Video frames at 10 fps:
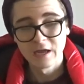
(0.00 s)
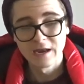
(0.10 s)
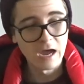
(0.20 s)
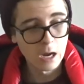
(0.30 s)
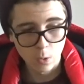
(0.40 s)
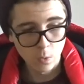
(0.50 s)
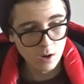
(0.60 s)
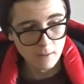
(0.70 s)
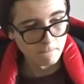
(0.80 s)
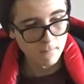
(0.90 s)
Now,
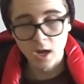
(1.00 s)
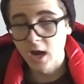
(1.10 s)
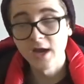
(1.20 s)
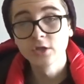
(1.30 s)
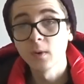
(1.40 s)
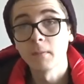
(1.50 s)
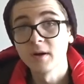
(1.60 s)
I do it